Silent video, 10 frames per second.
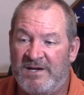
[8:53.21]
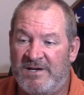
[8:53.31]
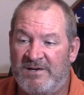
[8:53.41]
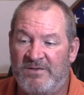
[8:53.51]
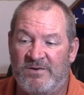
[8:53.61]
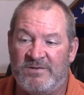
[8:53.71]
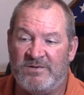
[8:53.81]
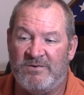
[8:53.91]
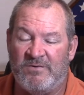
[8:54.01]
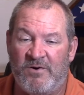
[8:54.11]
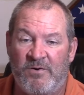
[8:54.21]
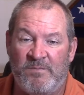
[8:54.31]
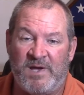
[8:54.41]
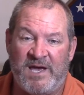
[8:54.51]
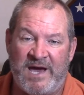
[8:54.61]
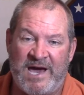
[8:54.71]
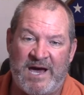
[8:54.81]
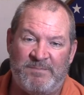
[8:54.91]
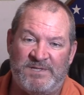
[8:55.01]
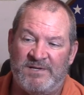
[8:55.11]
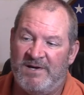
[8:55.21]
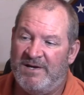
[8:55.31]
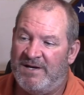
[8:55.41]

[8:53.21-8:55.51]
under those chrome caps.